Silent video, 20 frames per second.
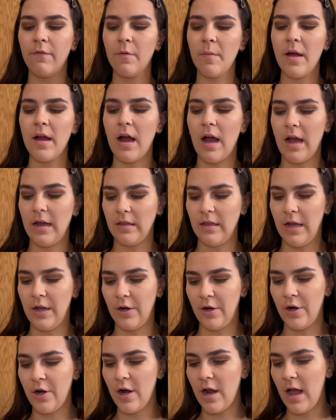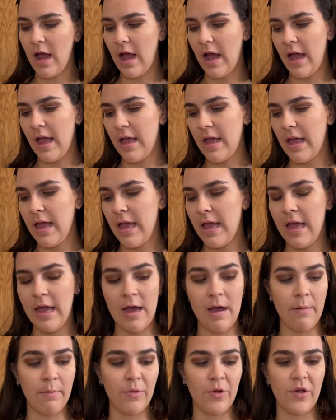For my eyeliner, I
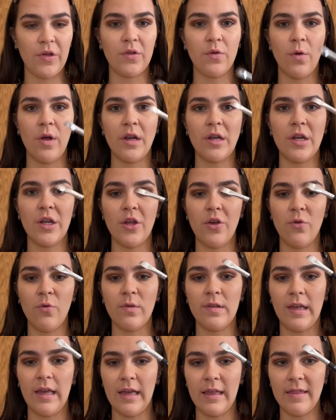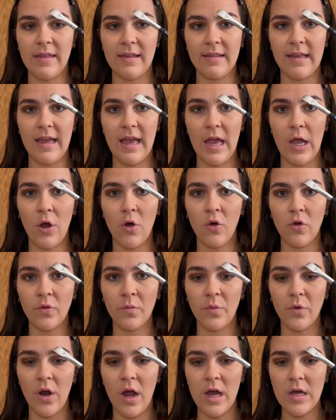am just going to use like this
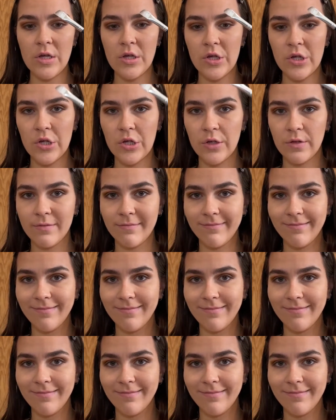angled brush.